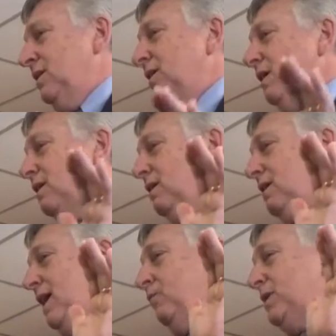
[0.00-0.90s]

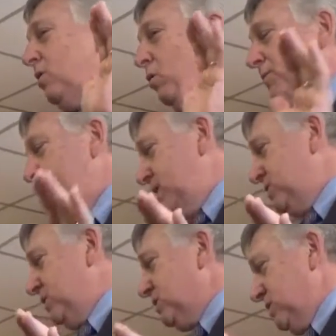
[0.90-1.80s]
And we hope that he
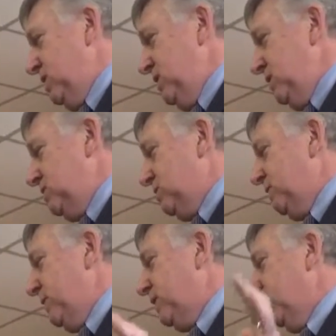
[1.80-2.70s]
succeeds,
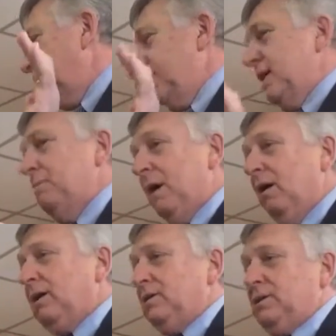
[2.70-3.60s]
because then
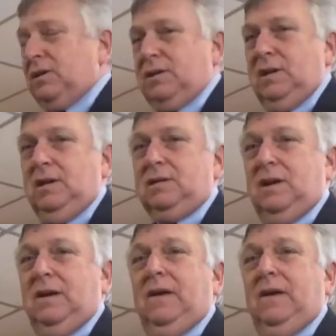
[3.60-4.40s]
America succeeds.